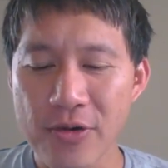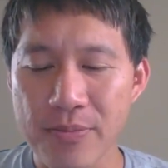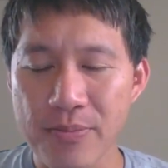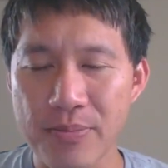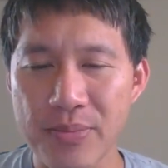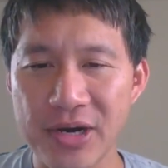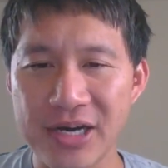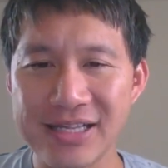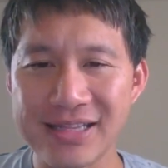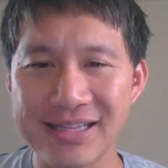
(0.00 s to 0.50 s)

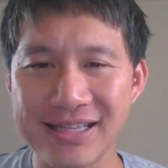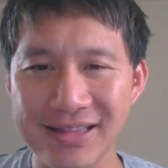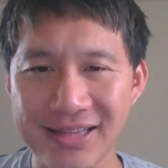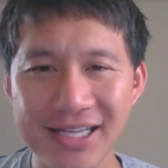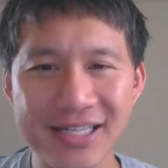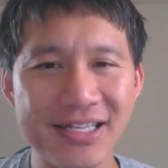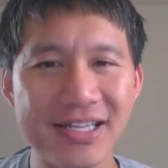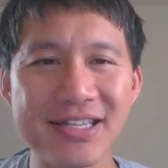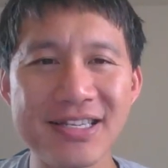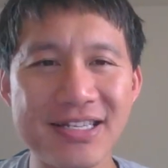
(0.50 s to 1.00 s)
But the
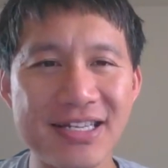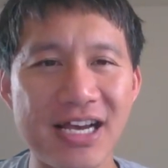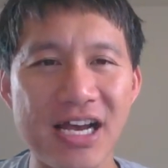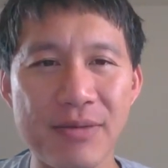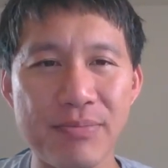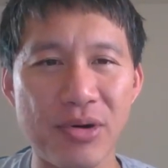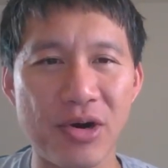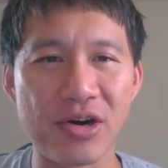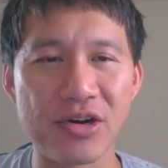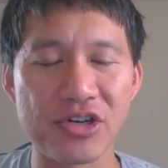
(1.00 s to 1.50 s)

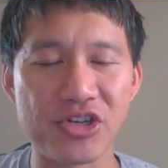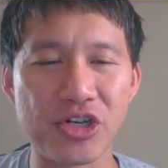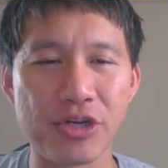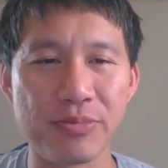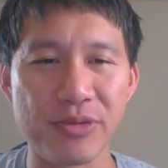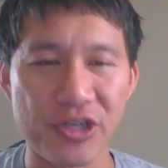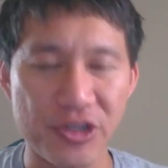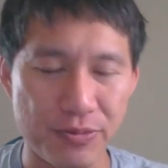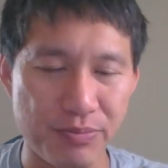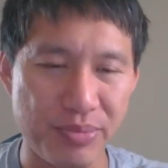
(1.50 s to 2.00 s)
Liechtenstein
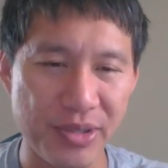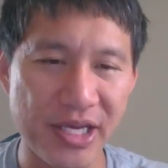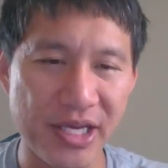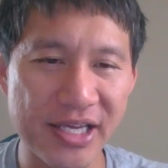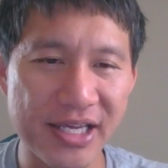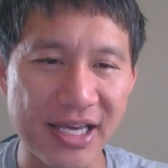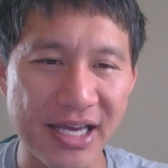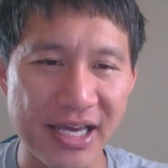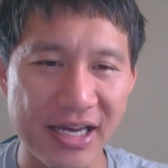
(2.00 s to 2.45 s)
partnership is big,